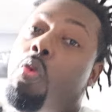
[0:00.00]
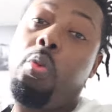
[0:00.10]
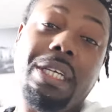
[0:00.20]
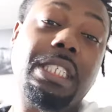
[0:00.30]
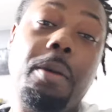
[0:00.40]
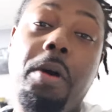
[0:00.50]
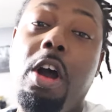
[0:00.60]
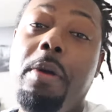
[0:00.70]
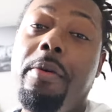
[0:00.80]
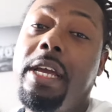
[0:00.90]
What's up,
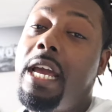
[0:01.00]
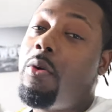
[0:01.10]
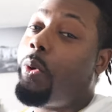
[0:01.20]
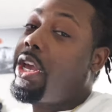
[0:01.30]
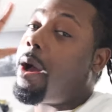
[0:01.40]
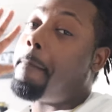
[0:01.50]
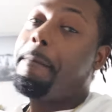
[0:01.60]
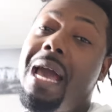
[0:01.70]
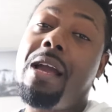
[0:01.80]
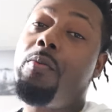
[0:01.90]
Albury Gang? We are
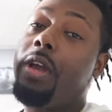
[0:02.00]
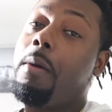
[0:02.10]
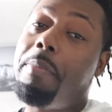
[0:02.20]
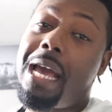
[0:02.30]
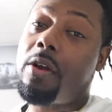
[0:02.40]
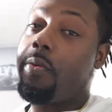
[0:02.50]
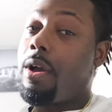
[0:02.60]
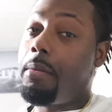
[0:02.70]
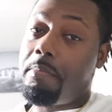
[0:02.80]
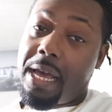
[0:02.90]
back. We are back. We
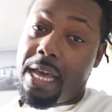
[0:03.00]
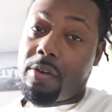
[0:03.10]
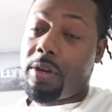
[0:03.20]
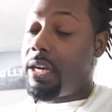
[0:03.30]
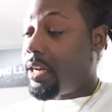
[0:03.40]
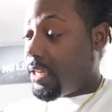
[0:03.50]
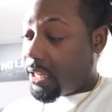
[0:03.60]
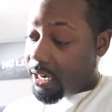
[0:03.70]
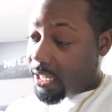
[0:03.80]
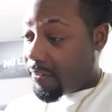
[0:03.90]
are back with
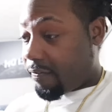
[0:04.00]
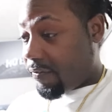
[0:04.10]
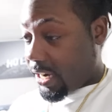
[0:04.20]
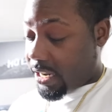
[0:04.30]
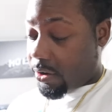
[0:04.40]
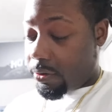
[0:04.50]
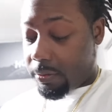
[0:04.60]
another lit video.